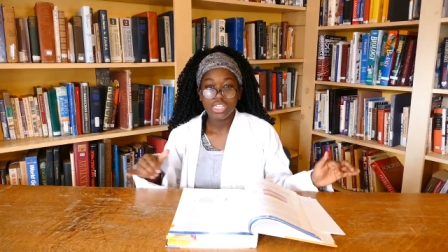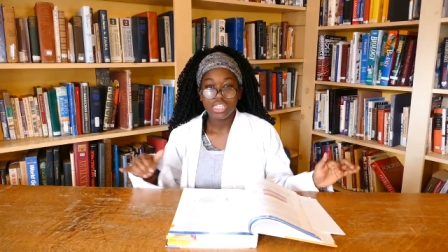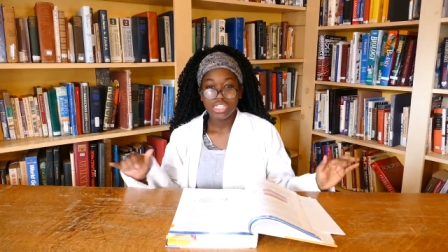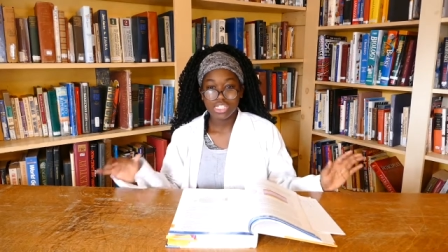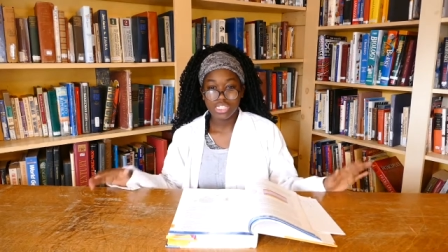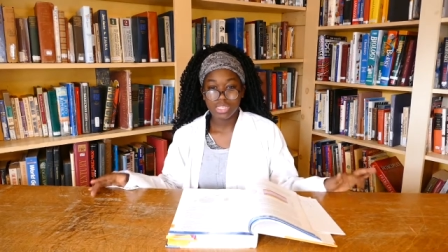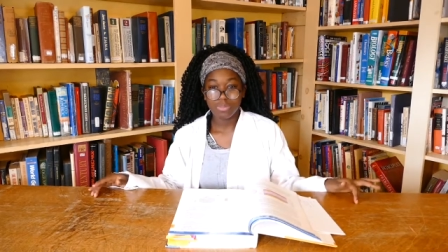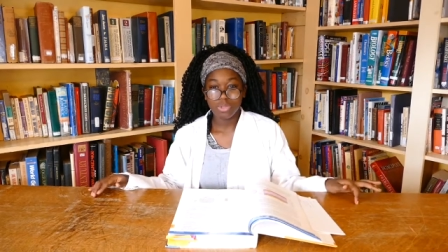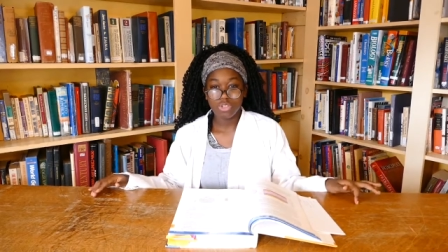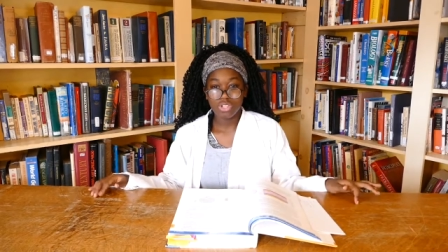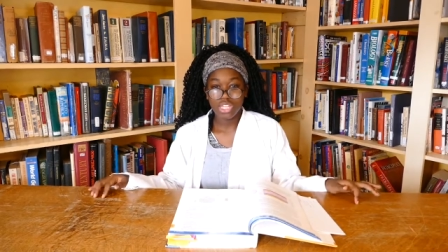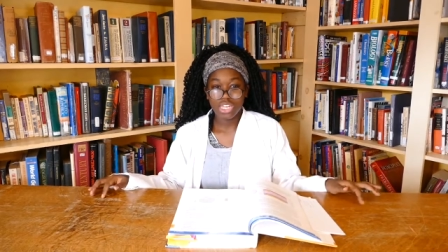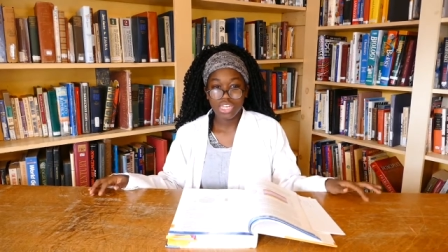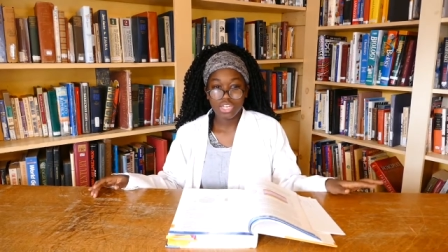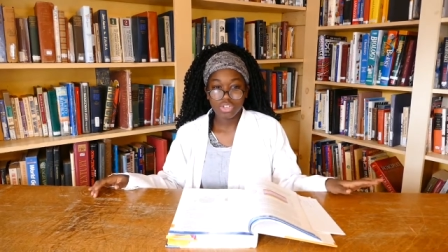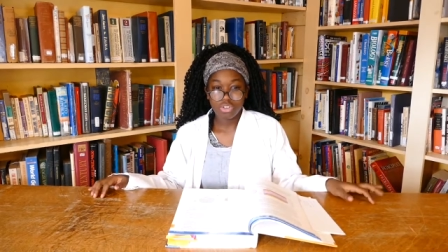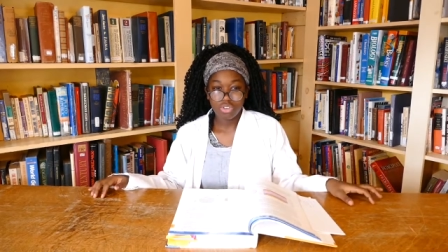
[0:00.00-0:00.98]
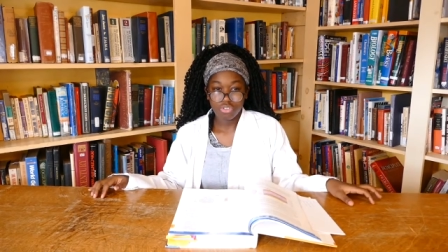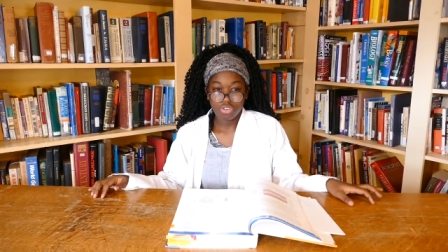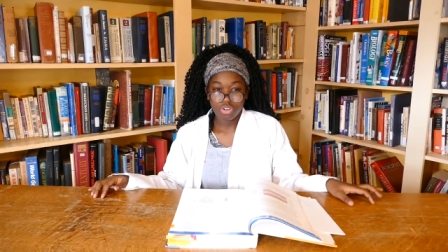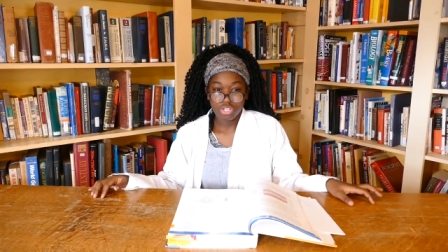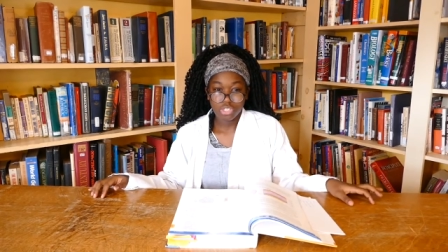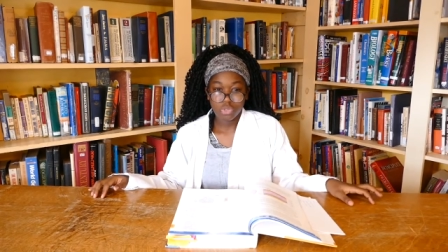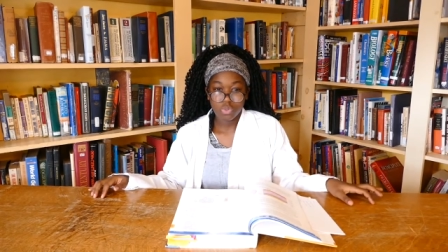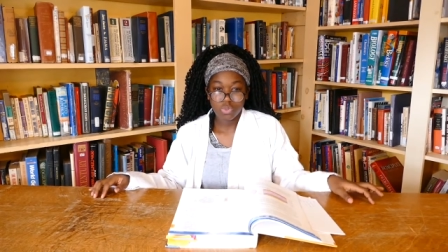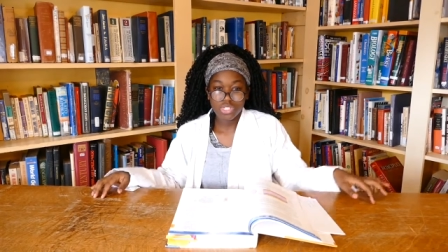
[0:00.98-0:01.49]
stimulating
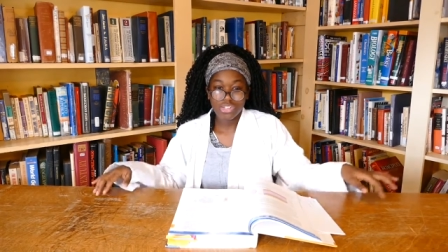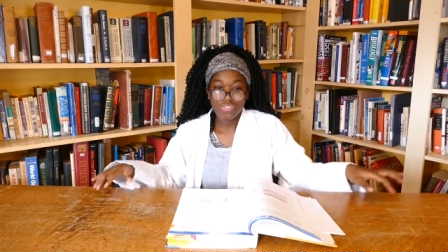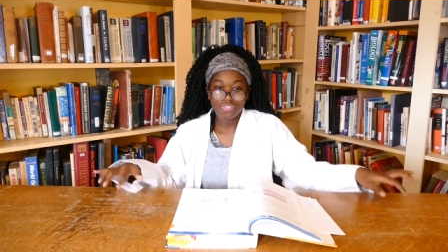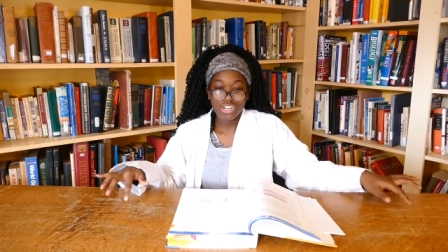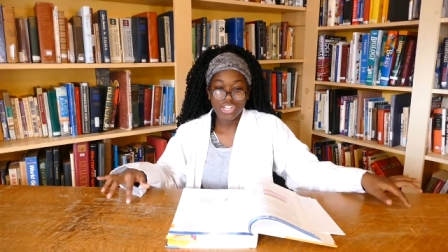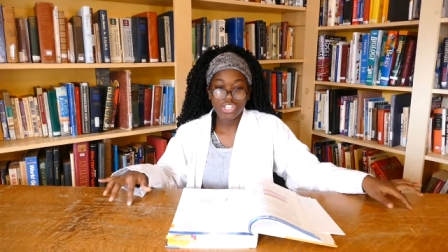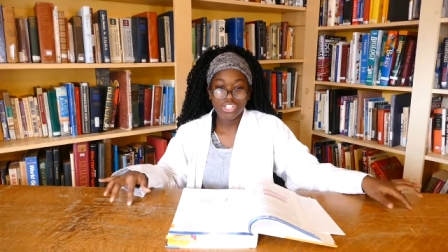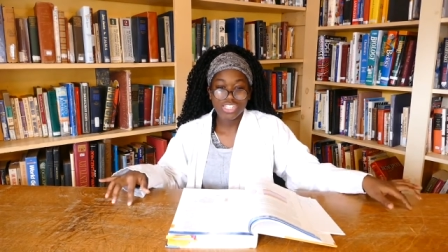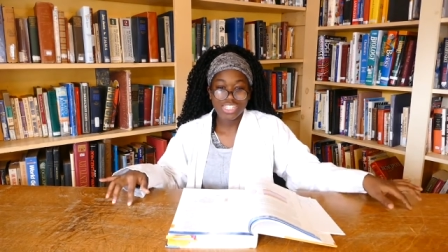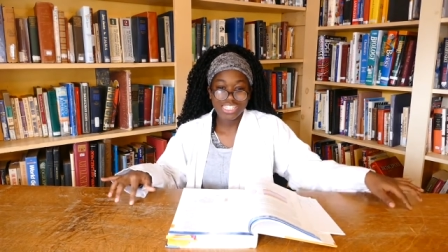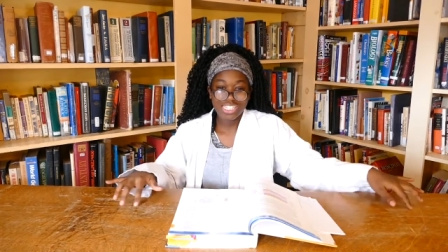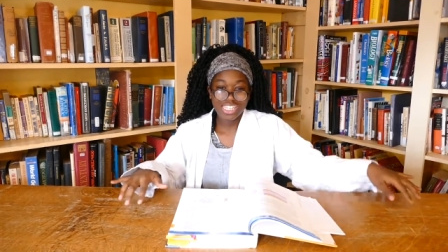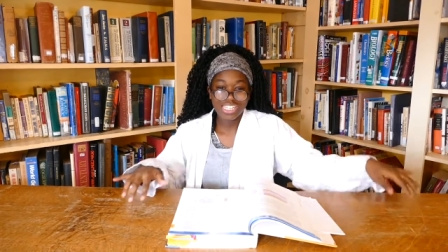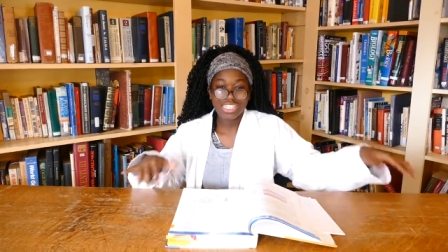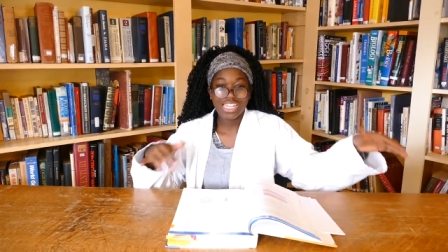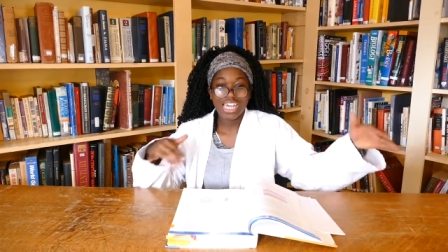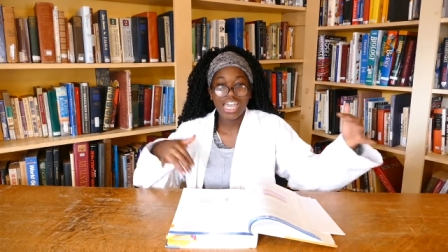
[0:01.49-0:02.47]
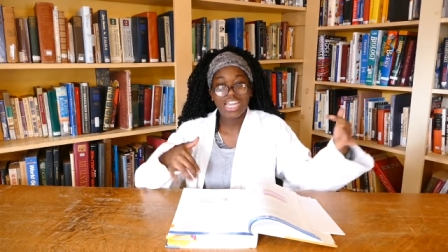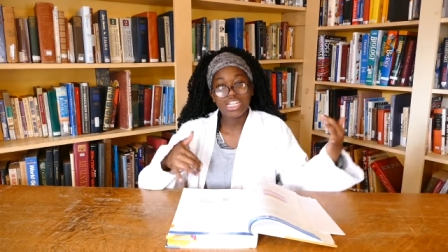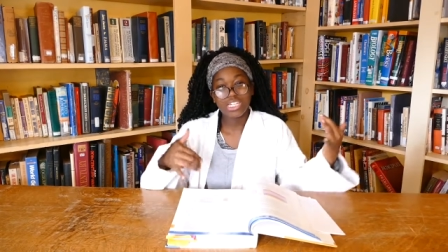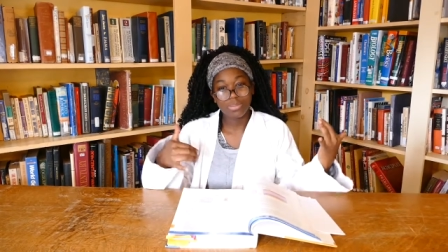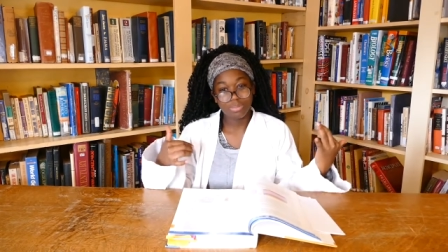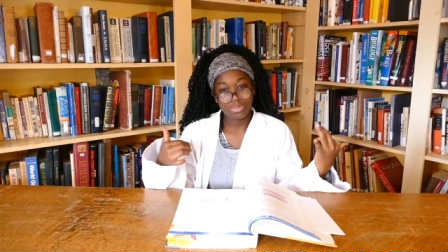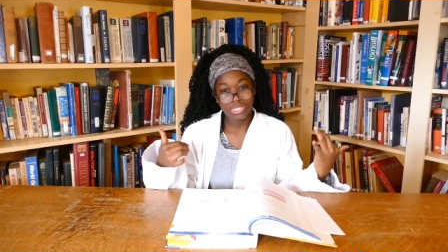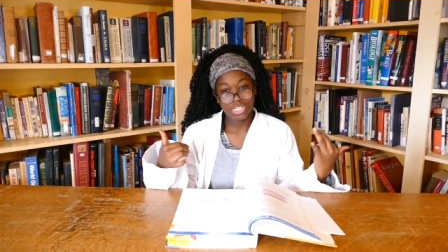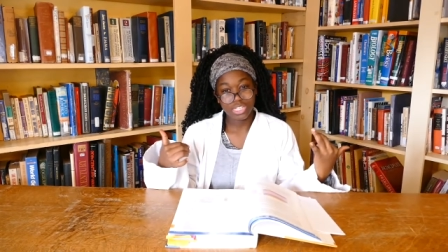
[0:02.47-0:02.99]
neurons, which eventually sends
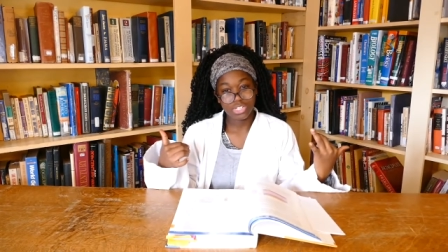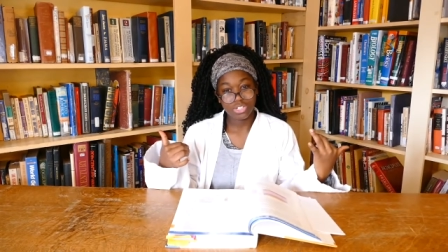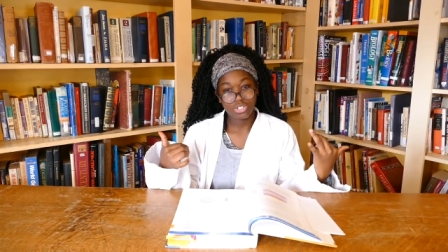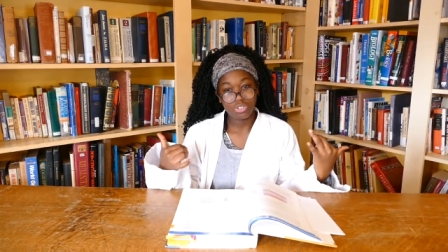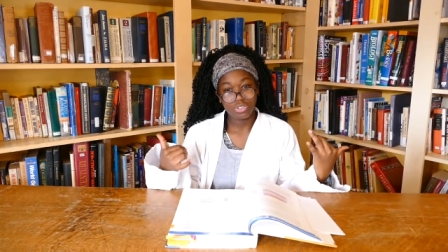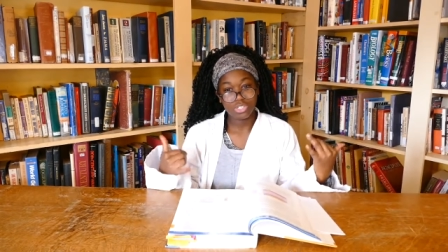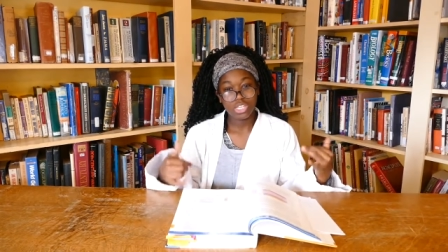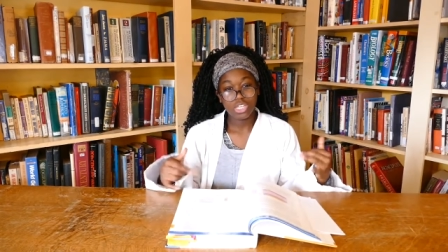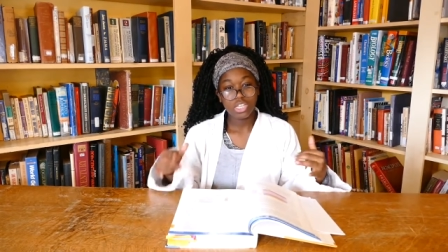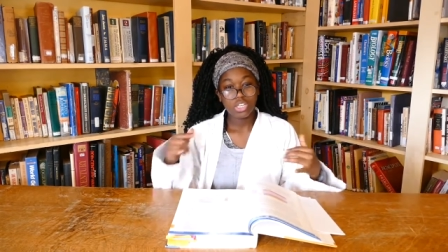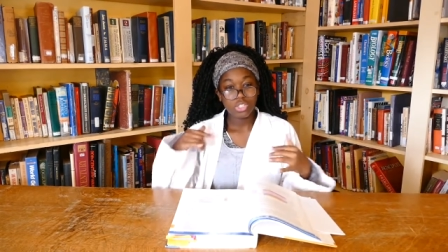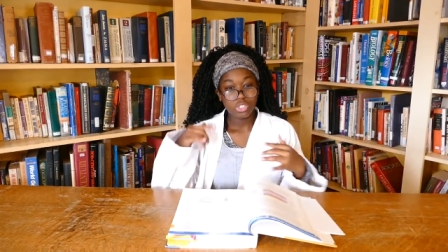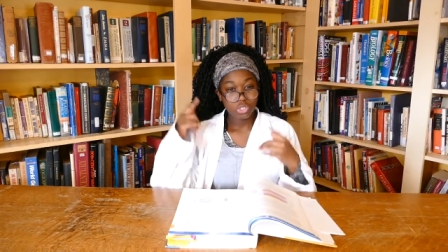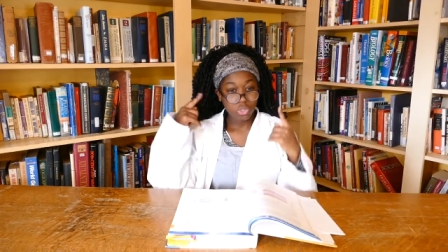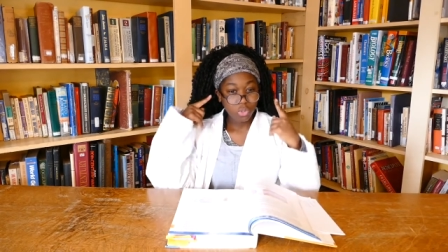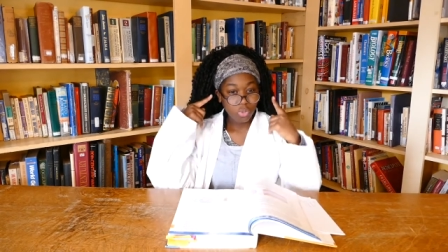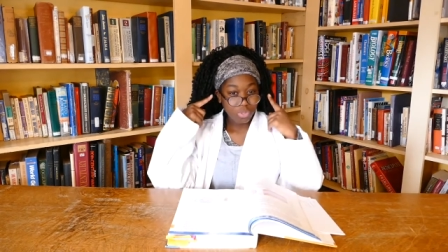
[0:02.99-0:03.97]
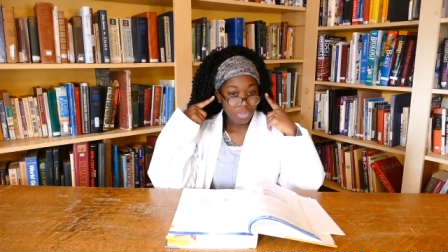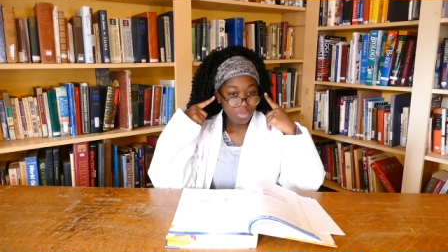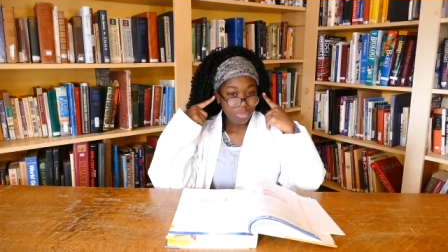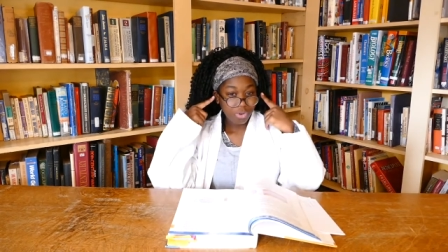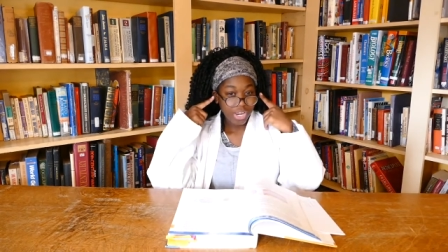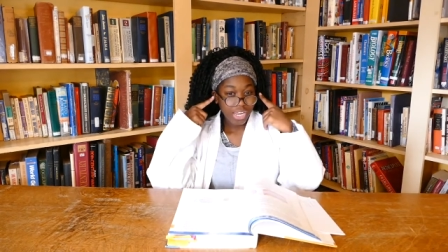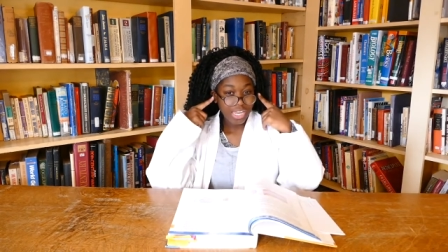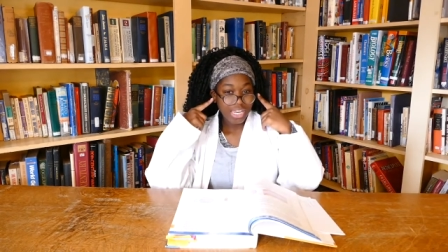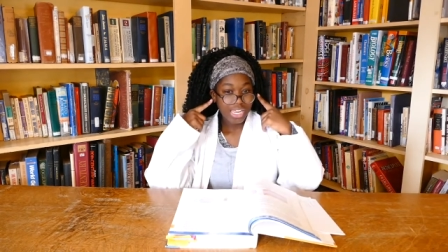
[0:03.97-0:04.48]
action potentials to the
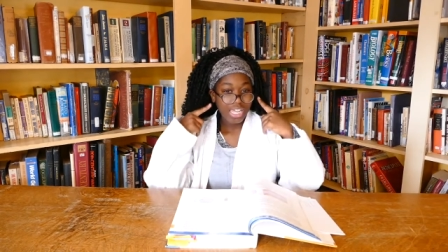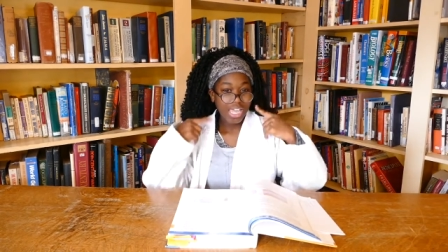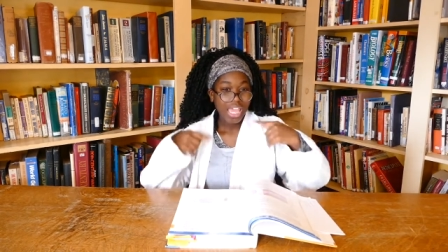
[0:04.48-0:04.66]
brain,